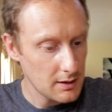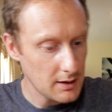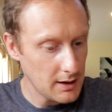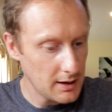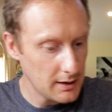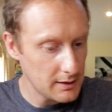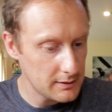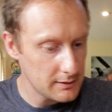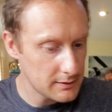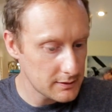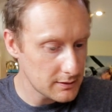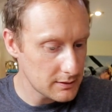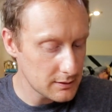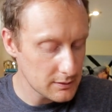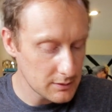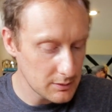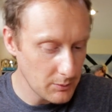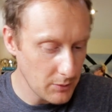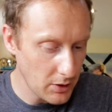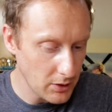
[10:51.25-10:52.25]
And
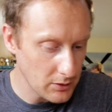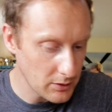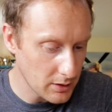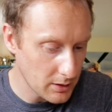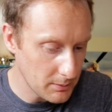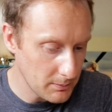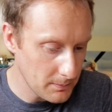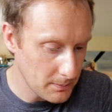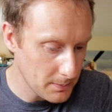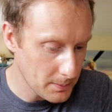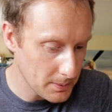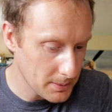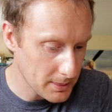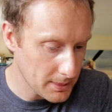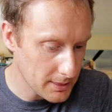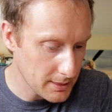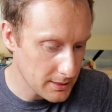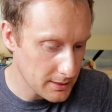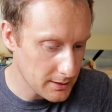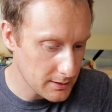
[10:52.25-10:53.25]
to mount them,
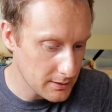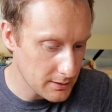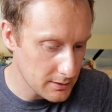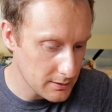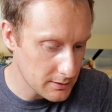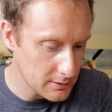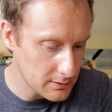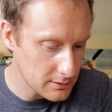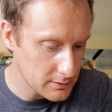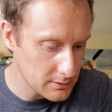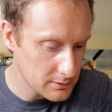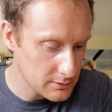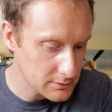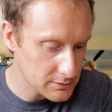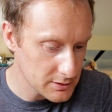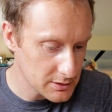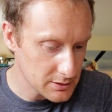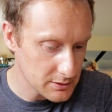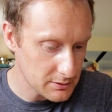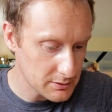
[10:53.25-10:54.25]

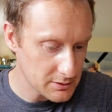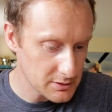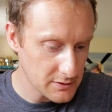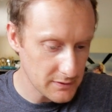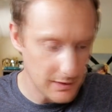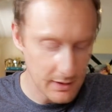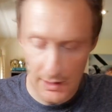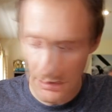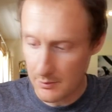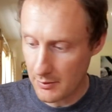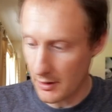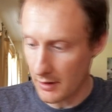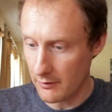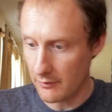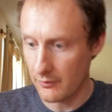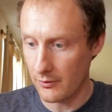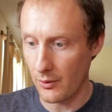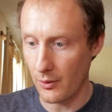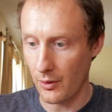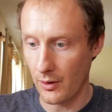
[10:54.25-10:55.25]
678
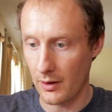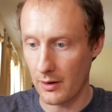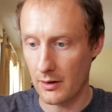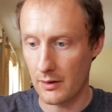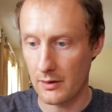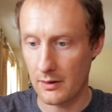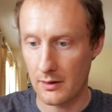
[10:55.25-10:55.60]
part 4.